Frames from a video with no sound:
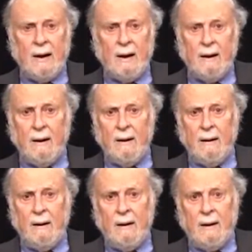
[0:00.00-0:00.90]
Uh,
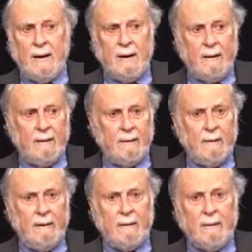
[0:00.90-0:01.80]
uh,
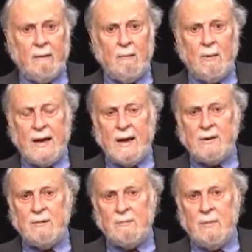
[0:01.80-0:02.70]
we
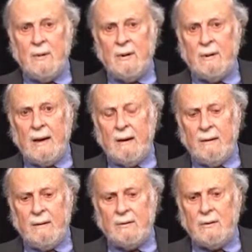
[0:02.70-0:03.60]
had them uh,